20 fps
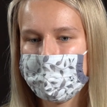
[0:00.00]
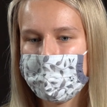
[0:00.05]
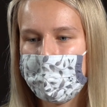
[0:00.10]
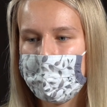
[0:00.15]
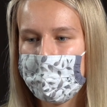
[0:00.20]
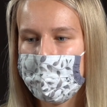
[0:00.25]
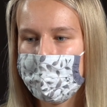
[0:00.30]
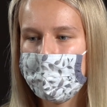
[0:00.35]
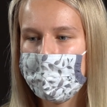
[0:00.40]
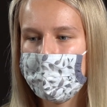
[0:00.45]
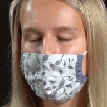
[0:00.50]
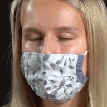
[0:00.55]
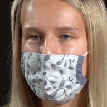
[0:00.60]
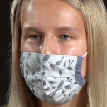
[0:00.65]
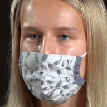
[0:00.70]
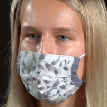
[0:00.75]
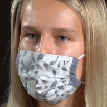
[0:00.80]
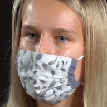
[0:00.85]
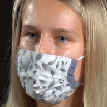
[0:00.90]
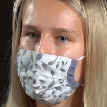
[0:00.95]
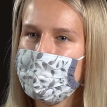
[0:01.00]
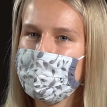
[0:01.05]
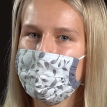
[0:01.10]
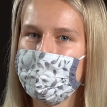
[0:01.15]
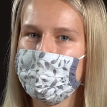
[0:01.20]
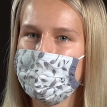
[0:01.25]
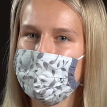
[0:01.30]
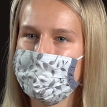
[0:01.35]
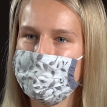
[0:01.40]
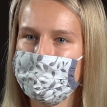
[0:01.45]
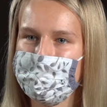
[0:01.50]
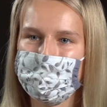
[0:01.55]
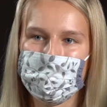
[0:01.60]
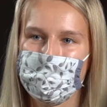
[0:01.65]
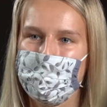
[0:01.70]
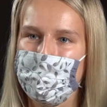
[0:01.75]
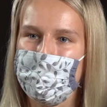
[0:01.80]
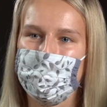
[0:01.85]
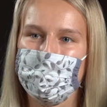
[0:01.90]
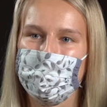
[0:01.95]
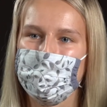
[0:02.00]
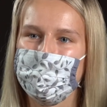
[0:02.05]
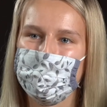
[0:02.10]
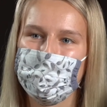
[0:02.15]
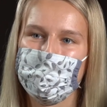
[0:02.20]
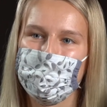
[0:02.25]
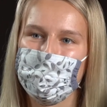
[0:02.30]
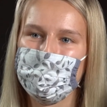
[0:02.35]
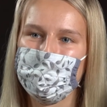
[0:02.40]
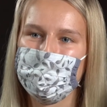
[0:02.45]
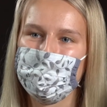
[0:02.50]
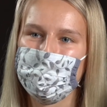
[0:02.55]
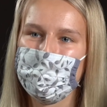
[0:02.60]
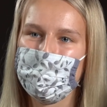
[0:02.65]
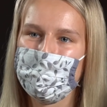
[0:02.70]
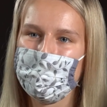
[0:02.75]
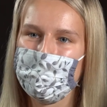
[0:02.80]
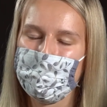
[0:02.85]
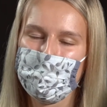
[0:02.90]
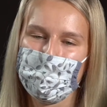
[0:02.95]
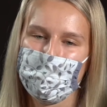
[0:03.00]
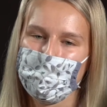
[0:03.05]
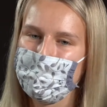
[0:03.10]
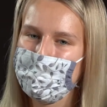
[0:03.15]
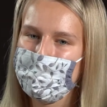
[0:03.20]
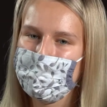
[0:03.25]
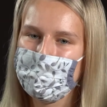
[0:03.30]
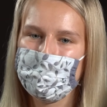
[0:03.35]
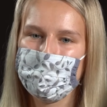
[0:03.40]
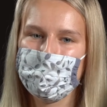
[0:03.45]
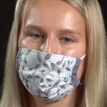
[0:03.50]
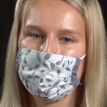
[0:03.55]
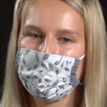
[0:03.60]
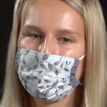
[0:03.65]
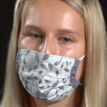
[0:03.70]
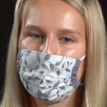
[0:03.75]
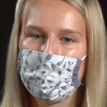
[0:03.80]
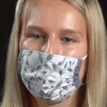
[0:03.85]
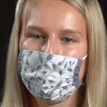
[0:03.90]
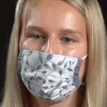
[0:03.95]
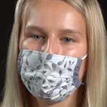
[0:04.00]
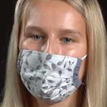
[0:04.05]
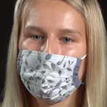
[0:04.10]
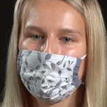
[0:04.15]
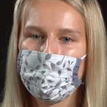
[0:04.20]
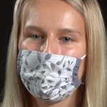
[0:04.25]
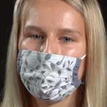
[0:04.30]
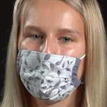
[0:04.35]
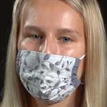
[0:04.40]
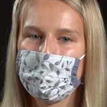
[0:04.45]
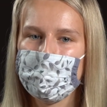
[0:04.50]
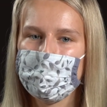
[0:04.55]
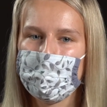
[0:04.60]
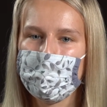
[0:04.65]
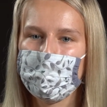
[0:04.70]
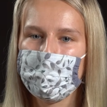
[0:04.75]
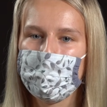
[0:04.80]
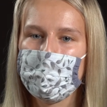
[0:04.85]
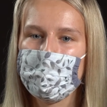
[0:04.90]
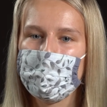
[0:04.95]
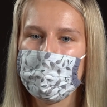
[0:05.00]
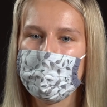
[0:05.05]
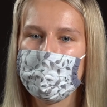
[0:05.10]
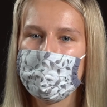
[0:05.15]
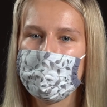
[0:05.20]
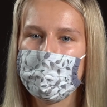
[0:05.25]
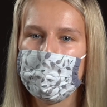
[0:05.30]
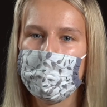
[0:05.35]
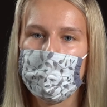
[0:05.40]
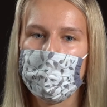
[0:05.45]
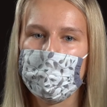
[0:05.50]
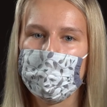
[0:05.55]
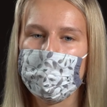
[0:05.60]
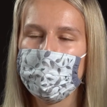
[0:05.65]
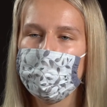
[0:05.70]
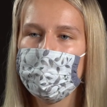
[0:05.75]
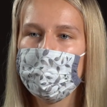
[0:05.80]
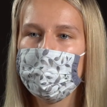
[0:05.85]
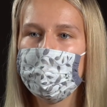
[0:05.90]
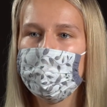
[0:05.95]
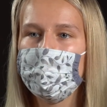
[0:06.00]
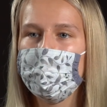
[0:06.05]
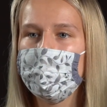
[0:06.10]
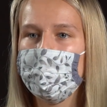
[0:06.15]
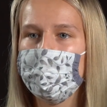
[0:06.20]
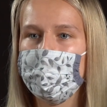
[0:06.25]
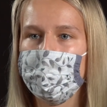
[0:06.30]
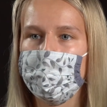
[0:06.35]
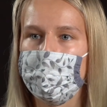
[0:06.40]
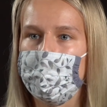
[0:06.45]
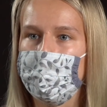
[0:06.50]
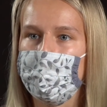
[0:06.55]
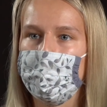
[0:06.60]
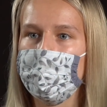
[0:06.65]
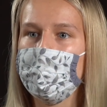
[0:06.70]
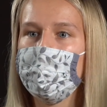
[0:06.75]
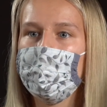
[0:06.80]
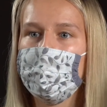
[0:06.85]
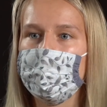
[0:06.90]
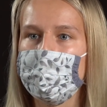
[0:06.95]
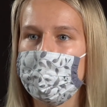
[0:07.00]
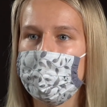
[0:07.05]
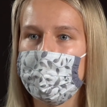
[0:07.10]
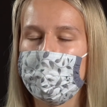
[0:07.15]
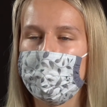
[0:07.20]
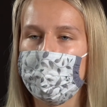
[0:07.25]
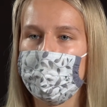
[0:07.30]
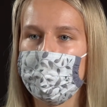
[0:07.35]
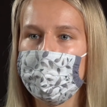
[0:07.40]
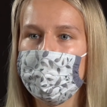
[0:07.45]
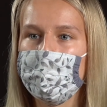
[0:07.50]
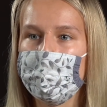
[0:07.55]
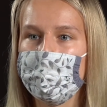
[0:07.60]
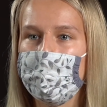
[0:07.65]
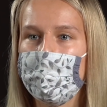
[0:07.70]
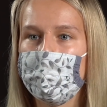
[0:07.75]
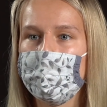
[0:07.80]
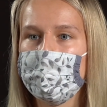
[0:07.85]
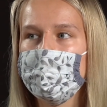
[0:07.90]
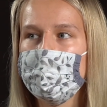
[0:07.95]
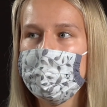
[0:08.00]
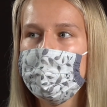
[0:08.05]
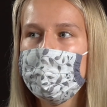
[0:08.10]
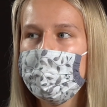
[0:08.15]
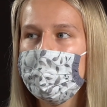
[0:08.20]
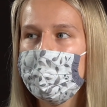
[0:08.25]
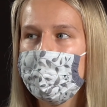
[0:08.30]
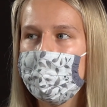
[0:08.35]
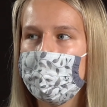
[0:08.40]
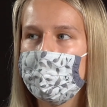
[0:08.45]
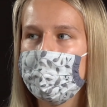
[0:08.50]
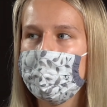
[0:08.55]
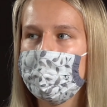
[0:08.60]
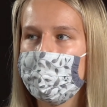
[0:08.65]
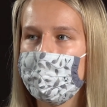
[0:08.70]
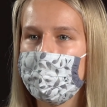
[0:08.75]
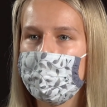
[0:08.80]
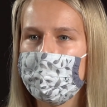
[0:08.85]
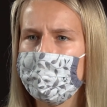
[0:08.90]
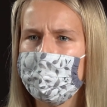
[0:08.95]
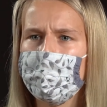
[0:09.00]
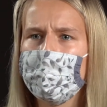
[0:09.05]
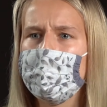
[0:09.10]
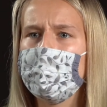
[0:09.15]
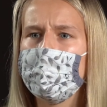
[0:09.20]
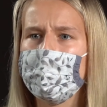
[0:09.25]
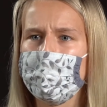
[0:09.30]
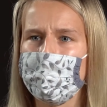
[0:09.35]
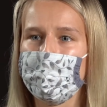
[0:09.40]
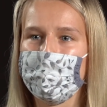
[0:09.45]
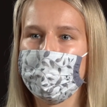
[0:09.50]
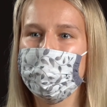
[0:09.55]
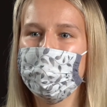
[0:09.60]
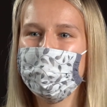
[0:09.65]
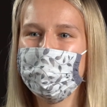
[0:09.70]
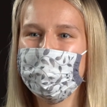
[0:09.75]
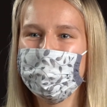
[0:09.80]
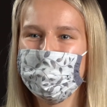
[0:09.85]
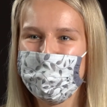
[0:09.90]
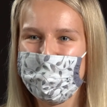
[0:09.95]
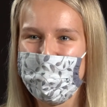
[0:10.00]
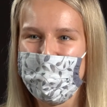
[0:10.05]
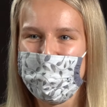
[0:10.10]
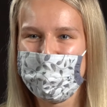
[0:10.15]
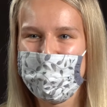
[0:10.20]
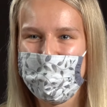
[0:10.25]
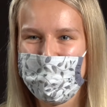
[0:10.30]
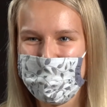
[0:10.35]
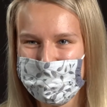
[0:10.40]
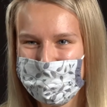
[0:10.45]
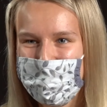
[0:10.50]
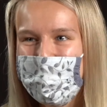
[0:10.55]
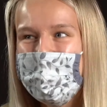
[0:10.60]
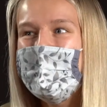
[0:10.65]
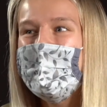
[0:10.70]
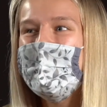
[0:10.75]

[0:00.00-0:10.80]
Ask questions. Yeah, you cannot go wrong asking questions. You don't know everything. In fact, I don't think I knew anything when I came.